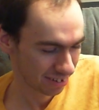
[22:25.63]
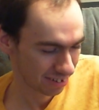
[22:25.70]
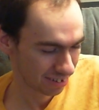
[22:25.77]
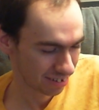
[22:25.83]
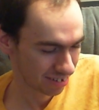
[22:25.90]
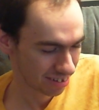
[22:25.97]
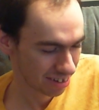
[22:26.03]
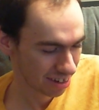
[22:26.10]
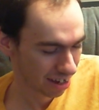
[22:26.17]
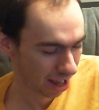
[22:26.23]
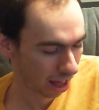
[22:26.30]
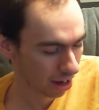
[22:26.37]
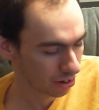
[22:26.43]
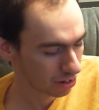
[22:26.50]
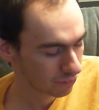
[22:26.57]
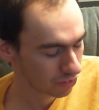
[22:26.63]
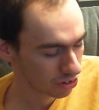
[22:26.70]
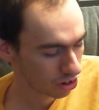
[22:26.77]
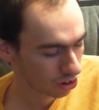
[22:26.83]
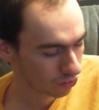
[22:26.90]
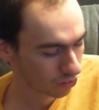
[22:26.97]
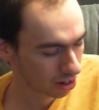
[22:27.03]
So yeah, I don't even
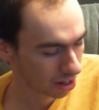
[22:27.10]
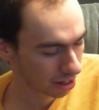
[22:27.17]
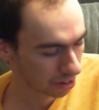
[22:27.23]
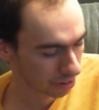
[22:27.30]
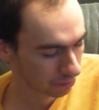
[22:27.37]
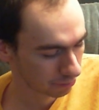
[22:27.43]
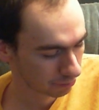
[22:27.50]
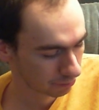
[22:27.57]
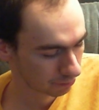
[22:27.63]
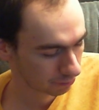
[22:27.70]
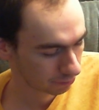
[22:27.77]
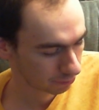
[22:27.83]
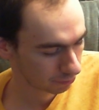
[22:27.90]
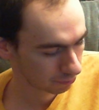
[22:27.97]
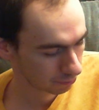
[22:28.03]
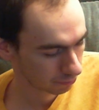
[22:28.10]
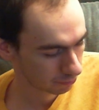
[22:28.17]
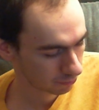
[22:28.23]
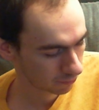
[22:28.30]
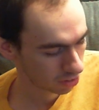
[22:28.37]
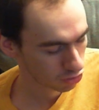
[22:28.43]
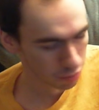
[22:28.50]
know,
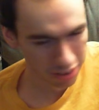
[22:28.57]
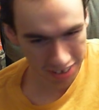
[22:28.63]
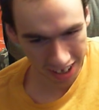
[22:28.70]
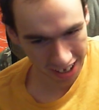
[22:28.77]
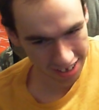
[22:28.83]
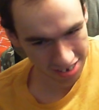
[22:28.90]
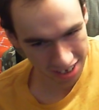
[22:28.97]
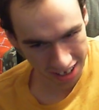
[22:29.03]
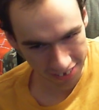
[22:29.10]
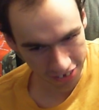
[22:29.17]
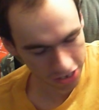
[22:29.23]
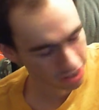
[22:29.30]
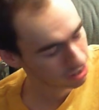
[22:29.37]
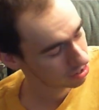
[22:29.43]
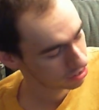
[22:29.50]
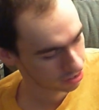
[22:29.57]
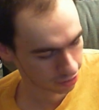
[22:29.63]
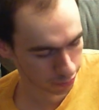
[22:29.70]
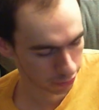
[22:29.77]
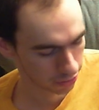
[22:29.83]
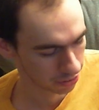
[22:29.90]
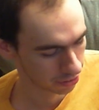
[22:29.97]
because my dad's had this. He says it's
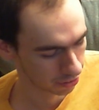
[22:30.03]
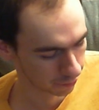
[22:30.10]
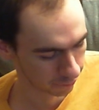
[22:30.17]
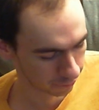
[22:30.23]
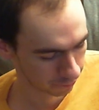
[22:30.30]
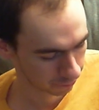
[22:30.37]
pretty good.